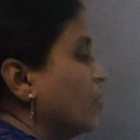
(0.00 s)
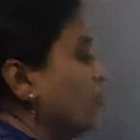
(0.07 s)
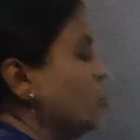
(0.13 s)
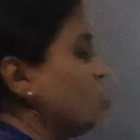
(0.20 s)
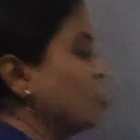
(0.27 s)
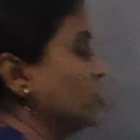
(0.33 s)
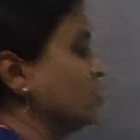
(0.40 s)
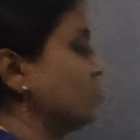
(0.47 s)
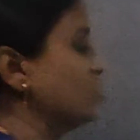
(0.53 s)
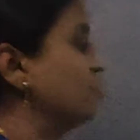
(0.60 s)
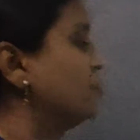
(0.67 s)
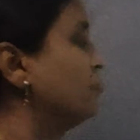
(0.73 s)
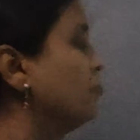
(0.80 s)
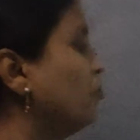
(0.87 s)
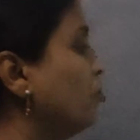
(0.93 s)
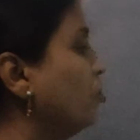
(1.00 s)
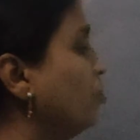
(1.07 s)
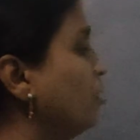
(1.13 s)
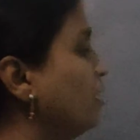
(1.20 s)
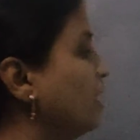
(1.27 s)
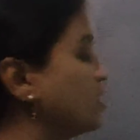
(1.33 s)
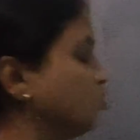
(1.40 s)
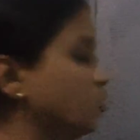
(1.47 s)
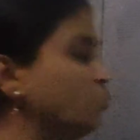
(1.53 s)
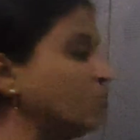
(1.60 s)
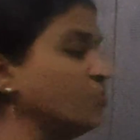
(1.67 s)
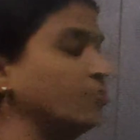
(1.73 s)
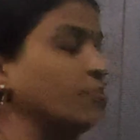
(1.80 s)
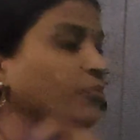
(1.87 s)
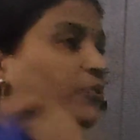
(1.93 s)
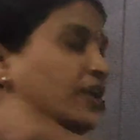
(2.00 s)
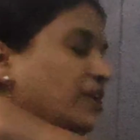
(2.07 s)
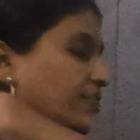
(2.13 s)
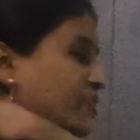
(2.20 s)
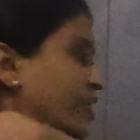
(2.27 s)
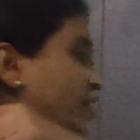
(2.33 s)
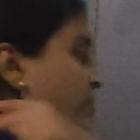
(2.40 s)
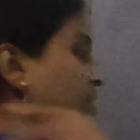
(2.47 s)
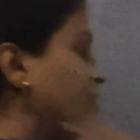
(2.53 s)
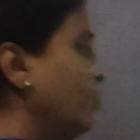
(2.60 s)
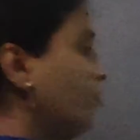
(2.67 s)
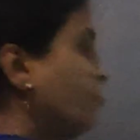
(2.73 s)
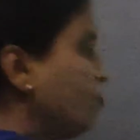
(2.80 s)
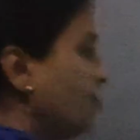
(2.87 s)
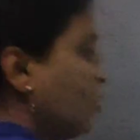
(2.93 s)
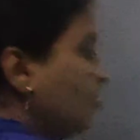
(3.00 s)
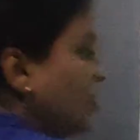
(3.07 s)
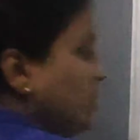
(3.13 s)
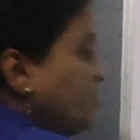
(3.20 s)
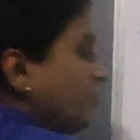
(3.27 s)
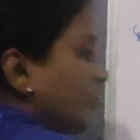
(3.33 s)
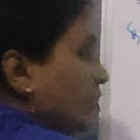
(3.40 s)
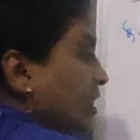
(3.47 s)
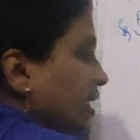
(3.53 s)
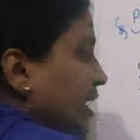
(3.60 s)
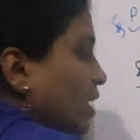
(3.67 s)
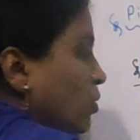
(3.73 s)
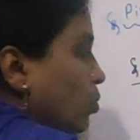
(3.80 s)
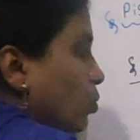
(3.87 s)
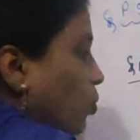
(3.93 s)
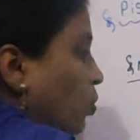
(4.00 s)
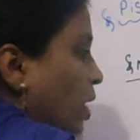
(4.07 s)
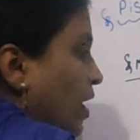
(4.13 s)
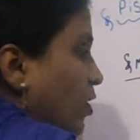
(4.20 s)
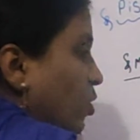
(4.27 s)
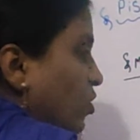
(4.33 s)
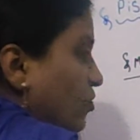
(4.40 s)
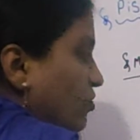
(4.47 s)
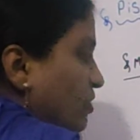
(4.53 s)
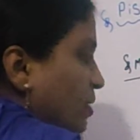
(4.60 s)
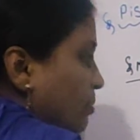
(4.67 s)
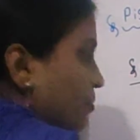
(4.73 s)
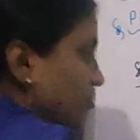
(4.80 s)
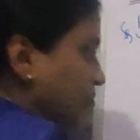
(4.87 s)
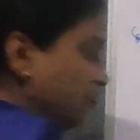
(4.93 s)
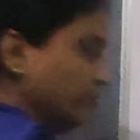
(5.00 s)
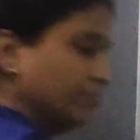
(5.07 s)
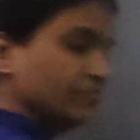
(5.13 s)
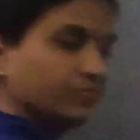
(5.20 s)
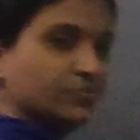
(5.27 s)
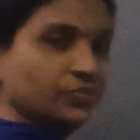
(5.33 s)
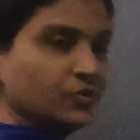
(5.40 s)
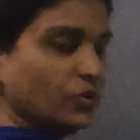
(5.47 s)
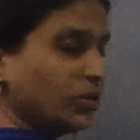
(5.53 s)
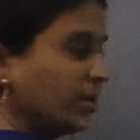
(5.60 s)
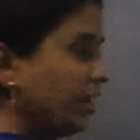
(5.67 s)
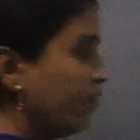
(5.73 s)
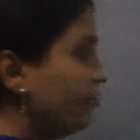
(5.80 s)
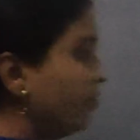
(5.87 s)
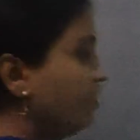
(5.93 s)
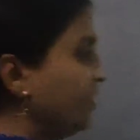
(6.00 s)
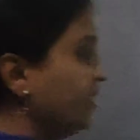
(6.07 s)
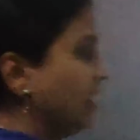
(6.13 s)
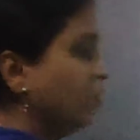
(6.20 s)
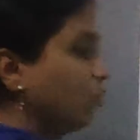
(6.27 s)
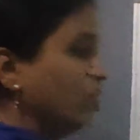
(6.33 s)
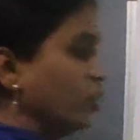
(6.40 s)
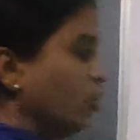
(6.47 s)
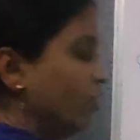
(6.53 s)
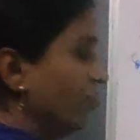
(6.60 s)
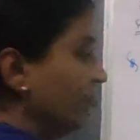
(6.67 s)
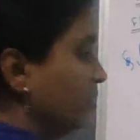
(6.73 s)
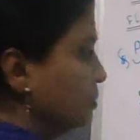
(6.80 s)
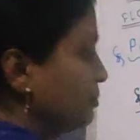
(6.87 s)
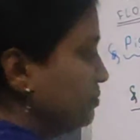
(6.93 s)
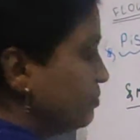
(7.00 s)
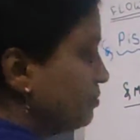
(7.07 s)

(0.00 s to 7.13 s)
Meiosis, 4 megaspore tetrad. From this, we will take one of them. Okay, we will take one of them.